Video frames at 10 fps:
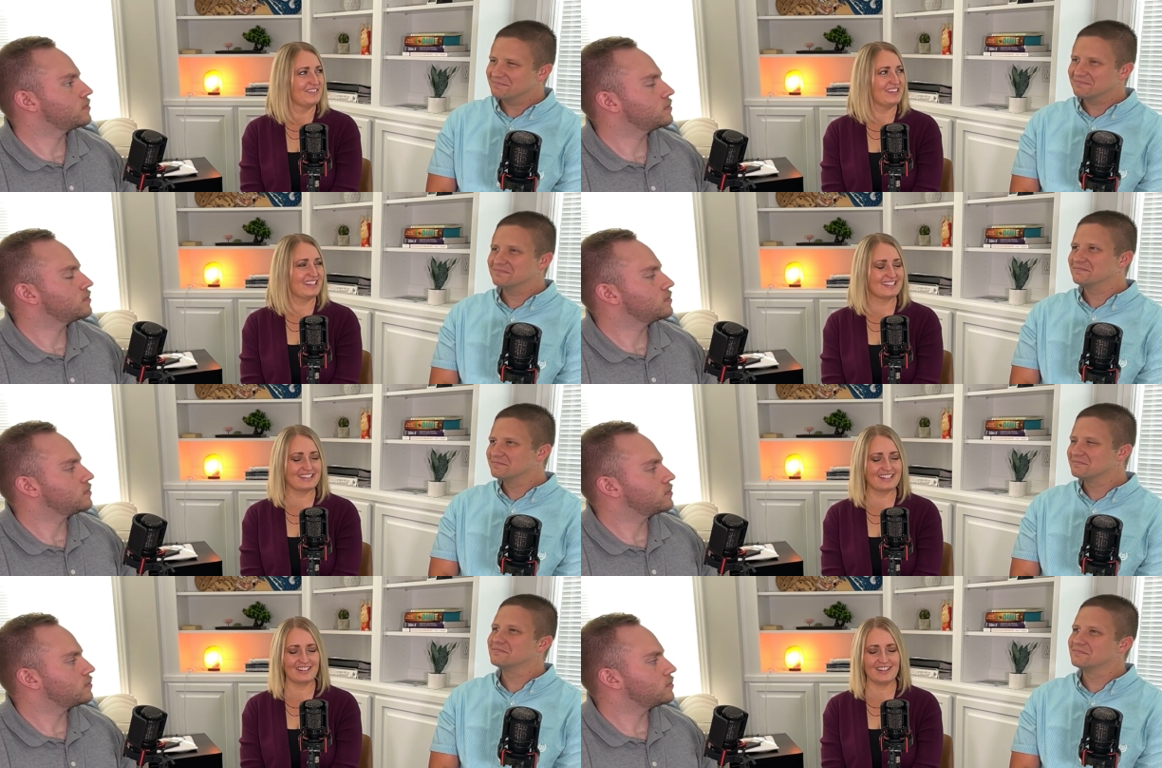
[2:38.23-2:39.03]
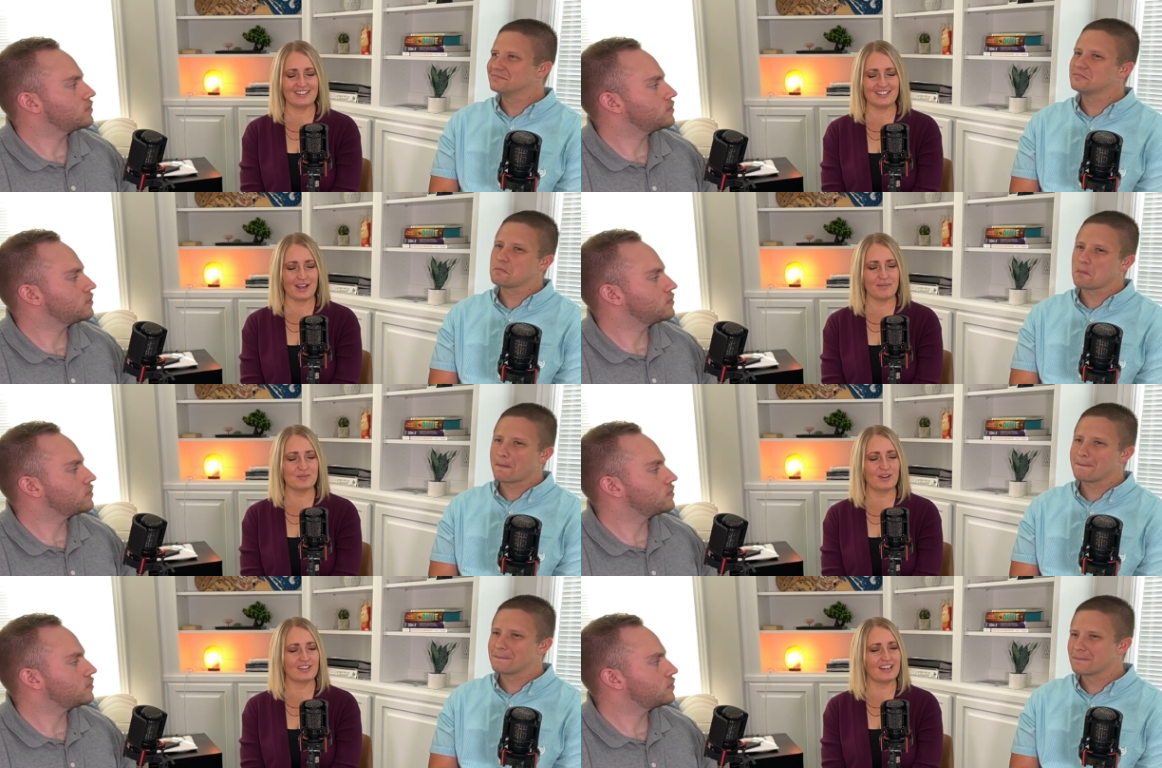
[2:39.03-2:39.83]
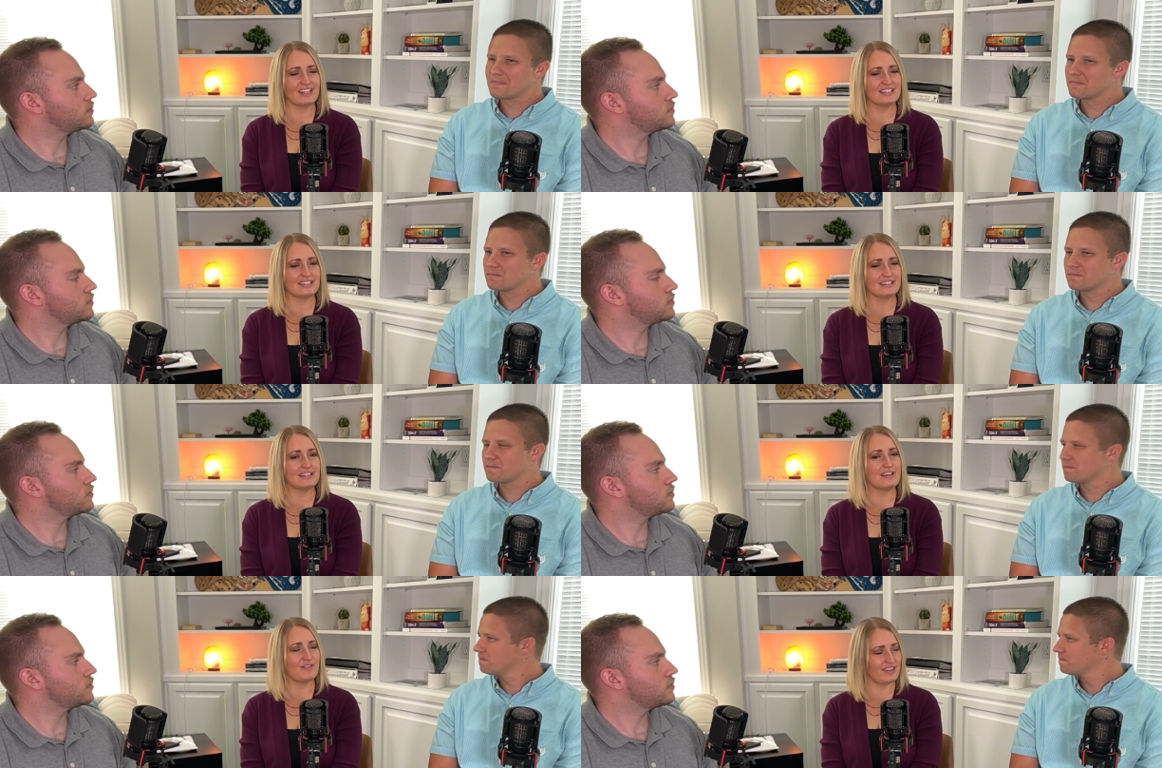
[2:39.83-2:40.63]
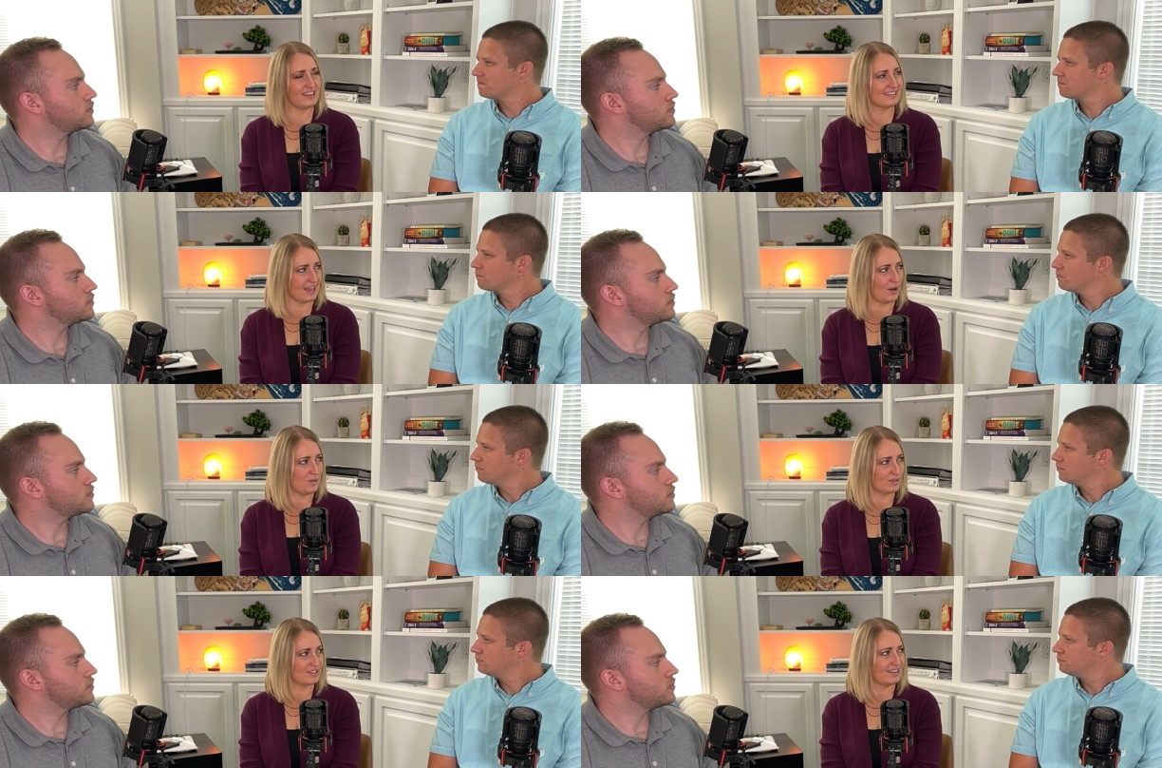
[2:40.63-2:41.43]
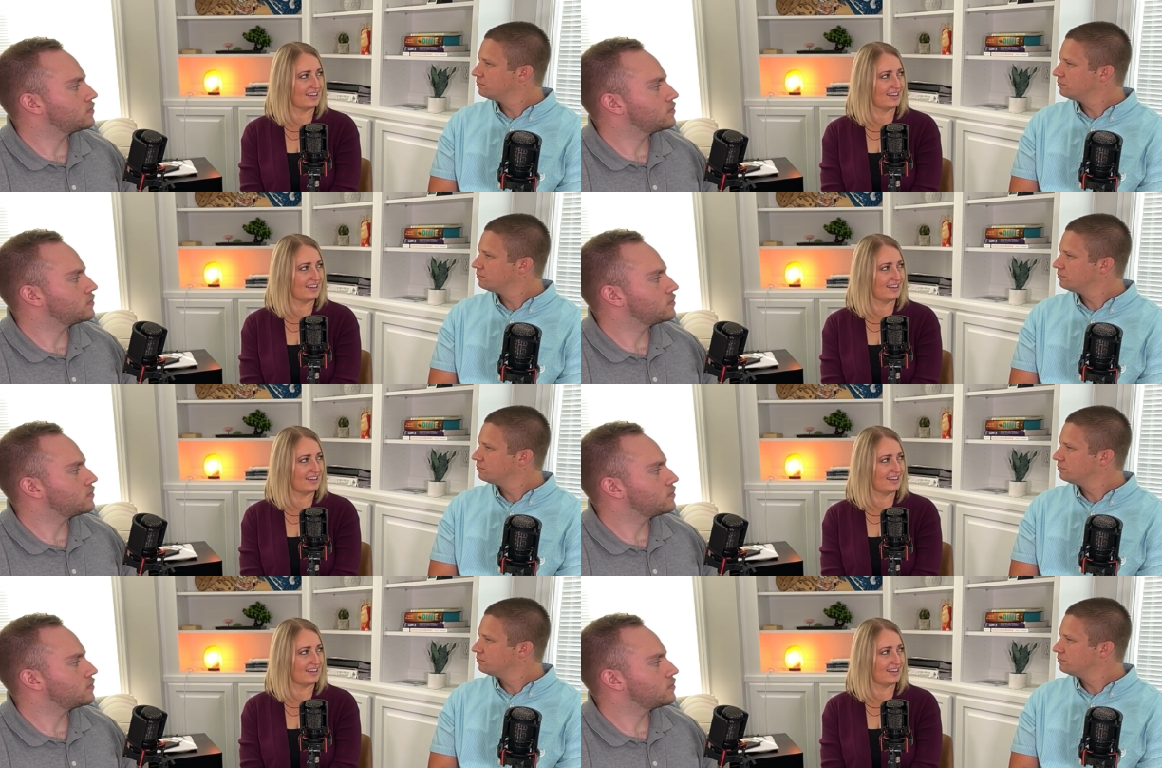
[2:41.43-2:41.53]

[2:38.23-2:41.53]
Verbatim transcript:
Speaker 1: Because there are other times where clients leave things out,